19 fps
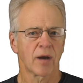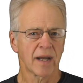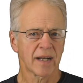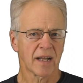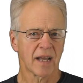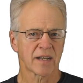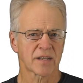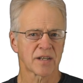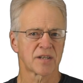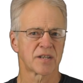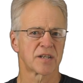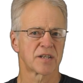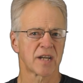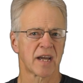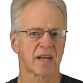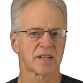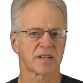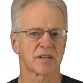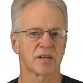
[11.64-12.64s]
like to
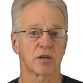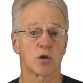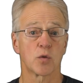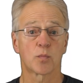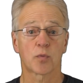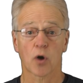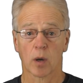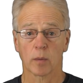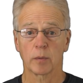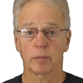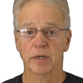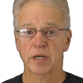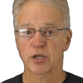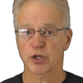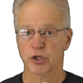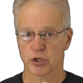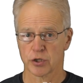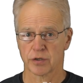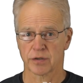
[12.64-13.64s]
suggest that you probably
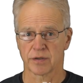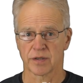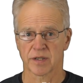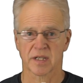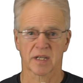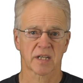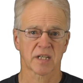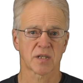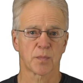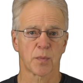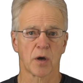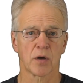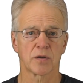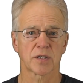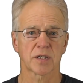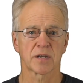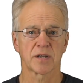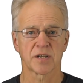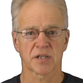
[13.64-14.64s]
shouldn't
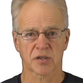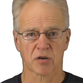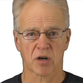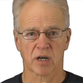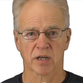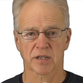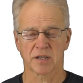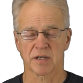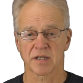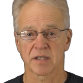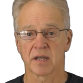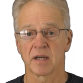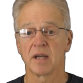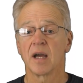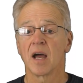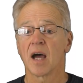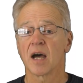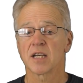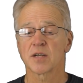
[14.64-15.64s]
expose constructors
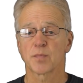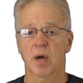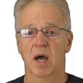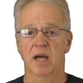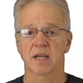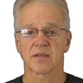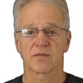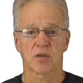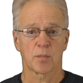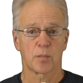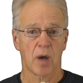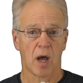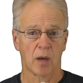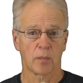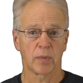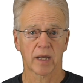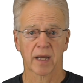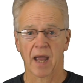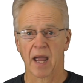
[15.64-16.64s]
as part of the
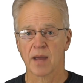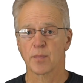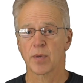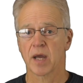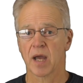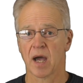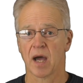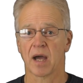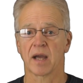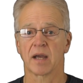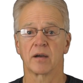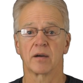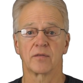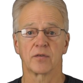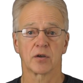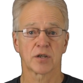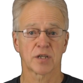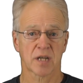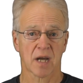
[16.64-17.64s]
public API of
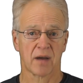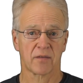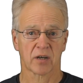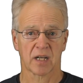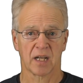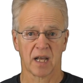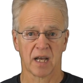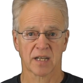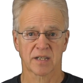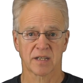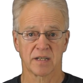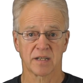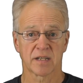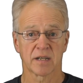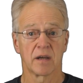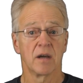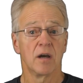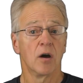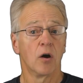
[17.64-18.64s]
your Java
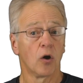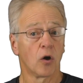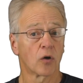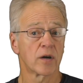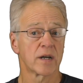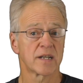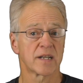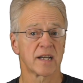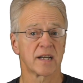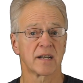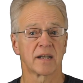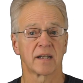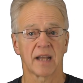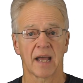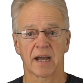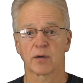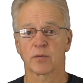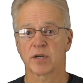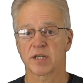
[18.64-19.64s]
classes, or indeed in
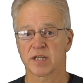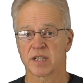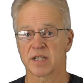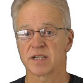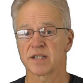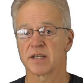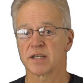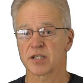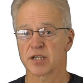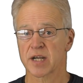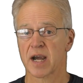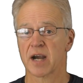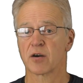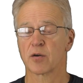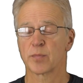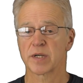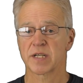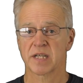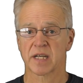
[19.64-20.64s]
languages that
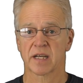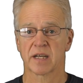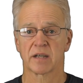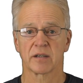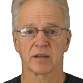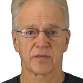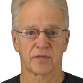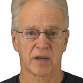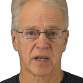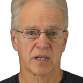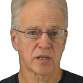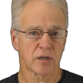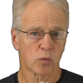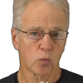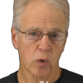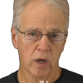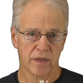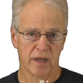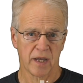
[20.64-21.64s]
share a particular feature
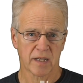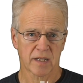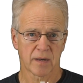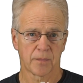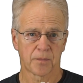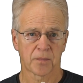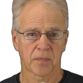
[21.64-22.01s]
with it.